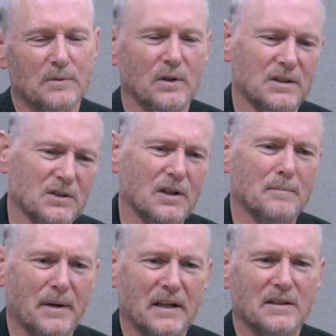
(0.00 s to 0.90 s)
So I
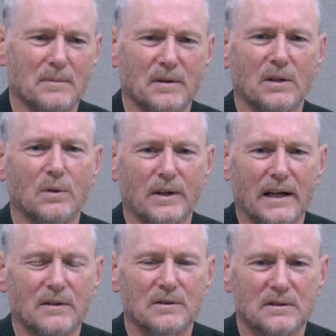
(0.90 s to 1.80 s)
started painting some of the old
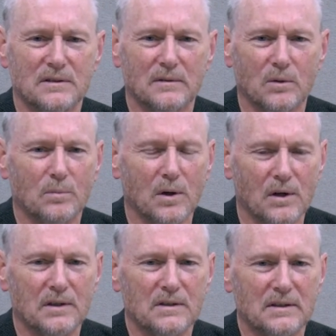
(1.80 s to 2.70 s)
houses and old
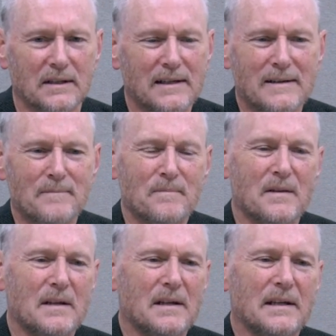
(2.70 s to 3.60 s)
barns, and
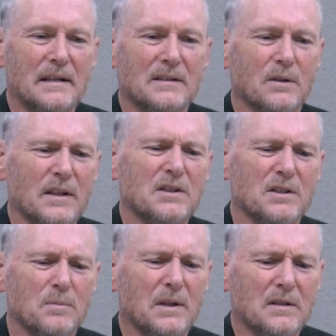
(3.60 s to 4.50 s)
so
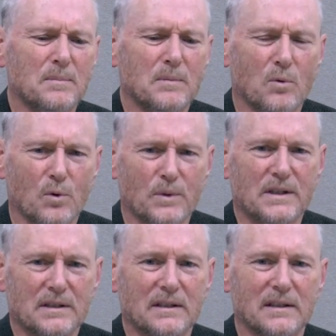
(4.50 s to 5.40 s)
that's been more
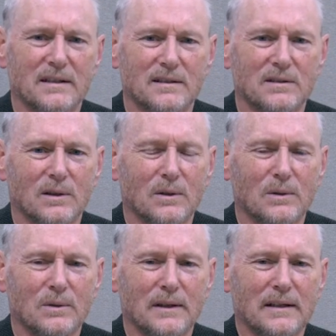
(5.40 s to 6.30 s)
recent.
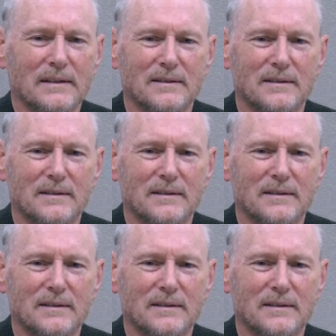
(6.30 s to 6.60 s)
So, and